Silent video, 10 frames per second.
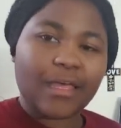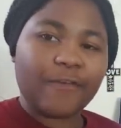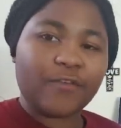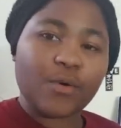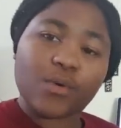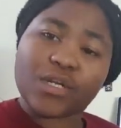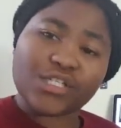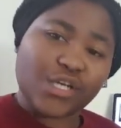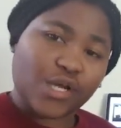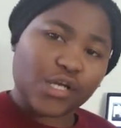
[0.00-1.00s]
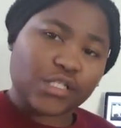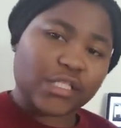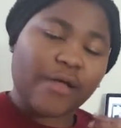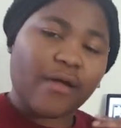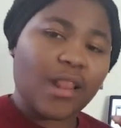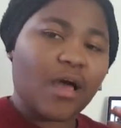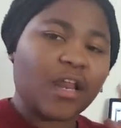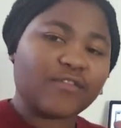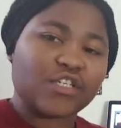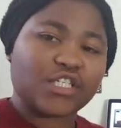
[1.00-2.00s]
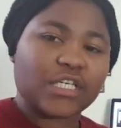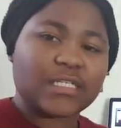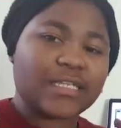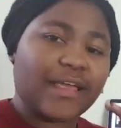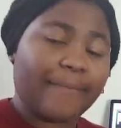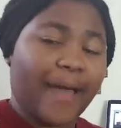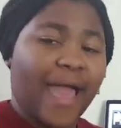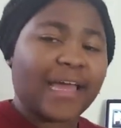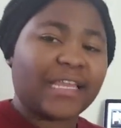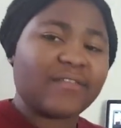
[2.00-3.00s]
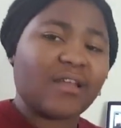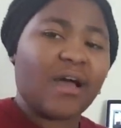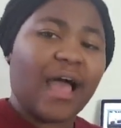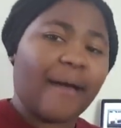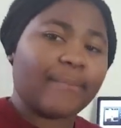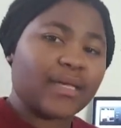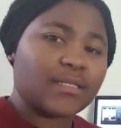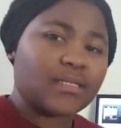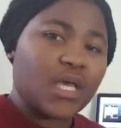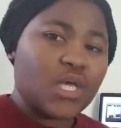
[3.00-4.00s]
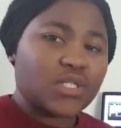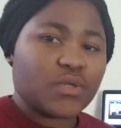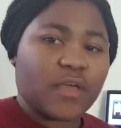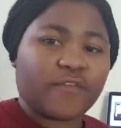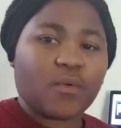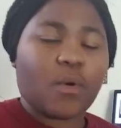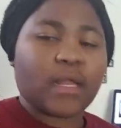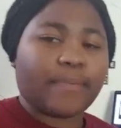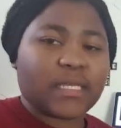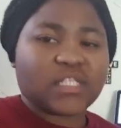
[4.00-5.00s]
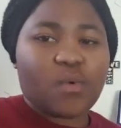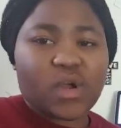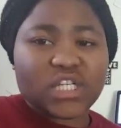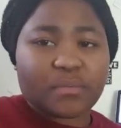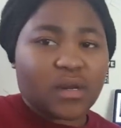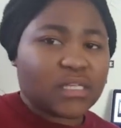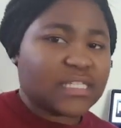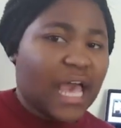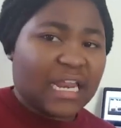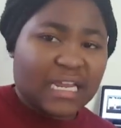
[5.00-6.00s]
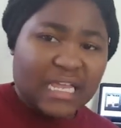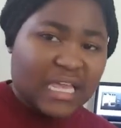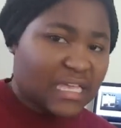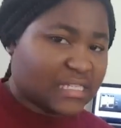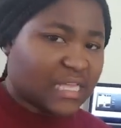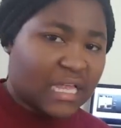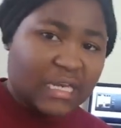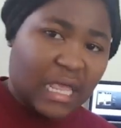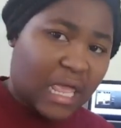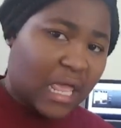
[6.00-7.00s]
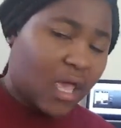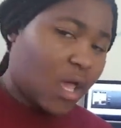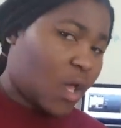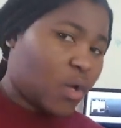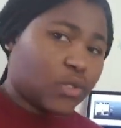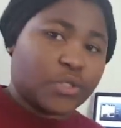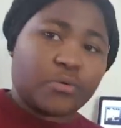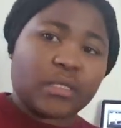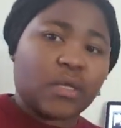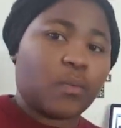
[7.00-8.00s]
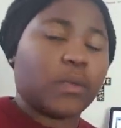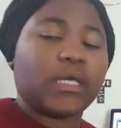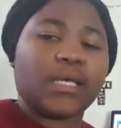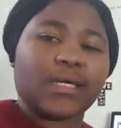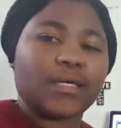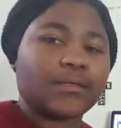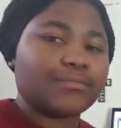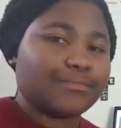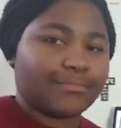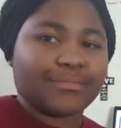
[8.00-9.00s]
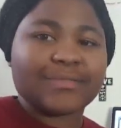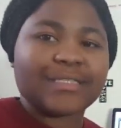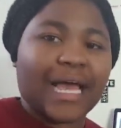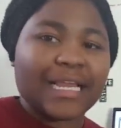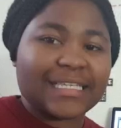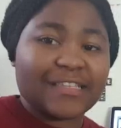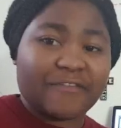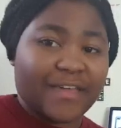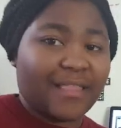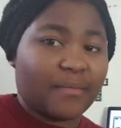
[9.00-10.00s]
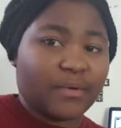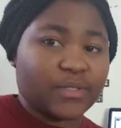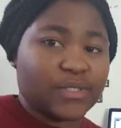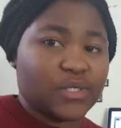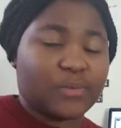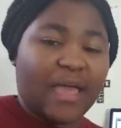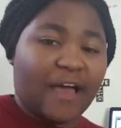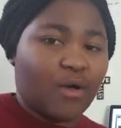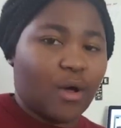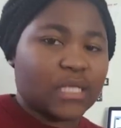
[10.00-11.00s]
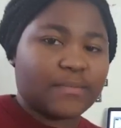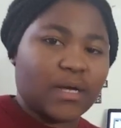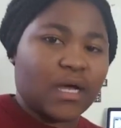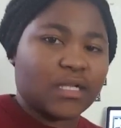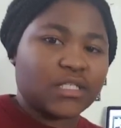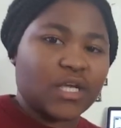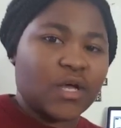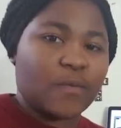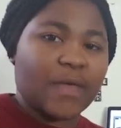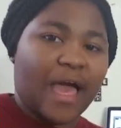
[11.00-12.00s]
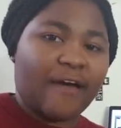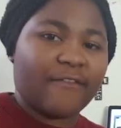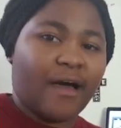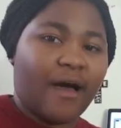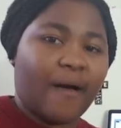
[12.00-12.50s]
if you go to church, there are a lot of churches nearby and even on campus. So if you want a place to worship on a Saturday, Sunday, during the week, that is available to you. We have gospel culture, we have